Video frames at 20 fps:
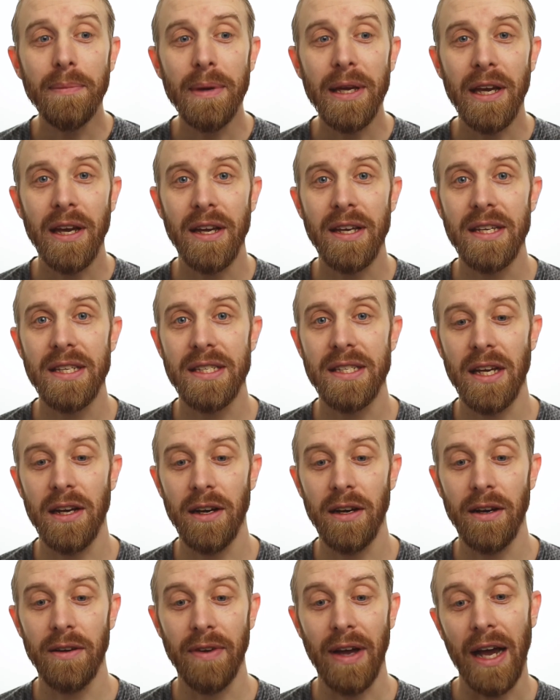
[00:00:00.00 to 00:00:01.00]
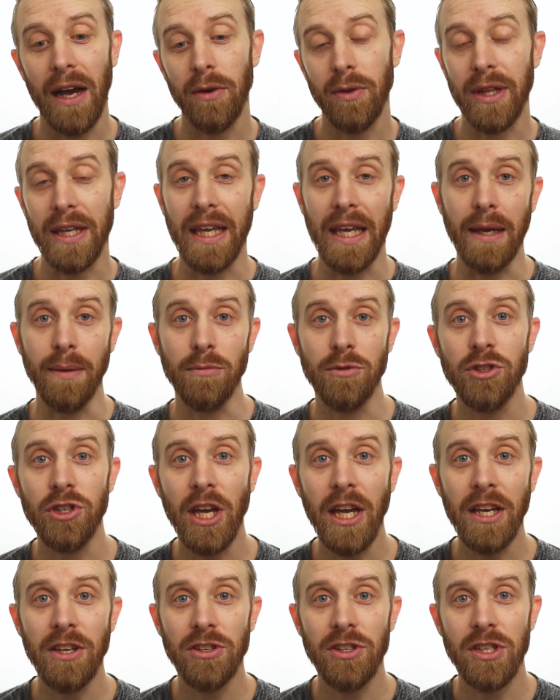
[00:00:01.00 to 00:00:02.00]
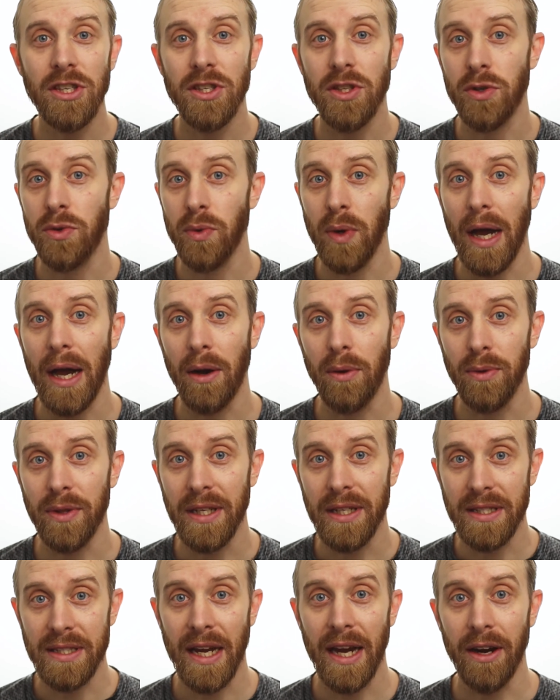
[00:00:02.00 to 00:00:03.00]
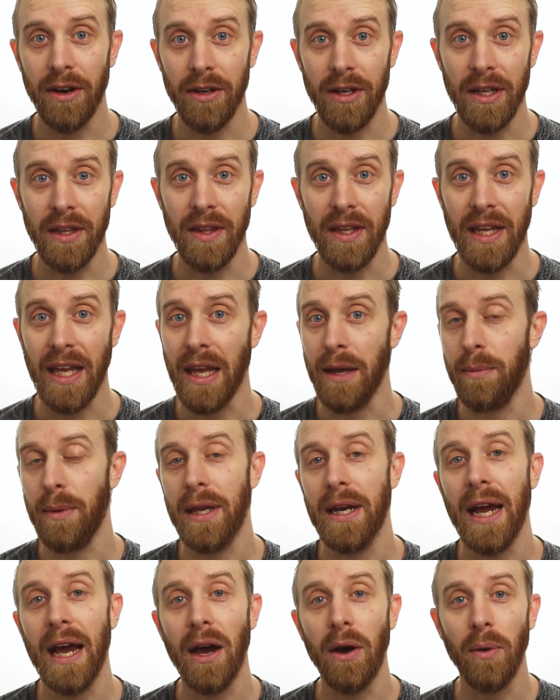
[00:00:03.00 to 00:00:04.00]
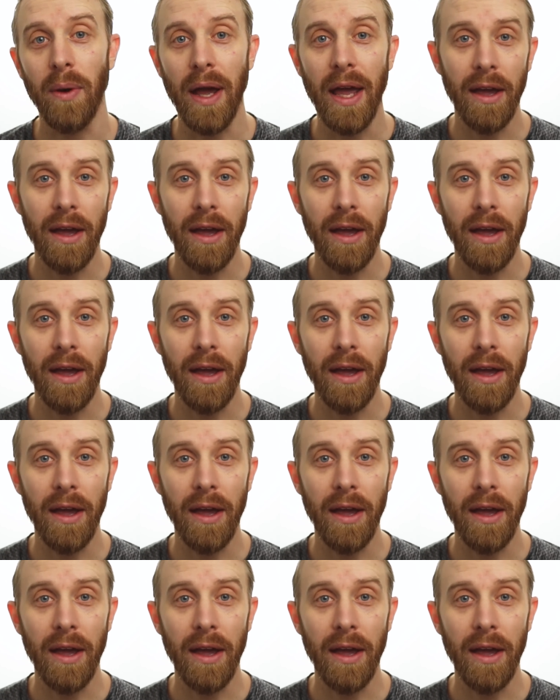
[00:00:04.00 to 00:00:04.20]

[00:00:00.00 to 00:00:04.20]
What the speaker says: because of how the game changes throughout the entirety of the game and how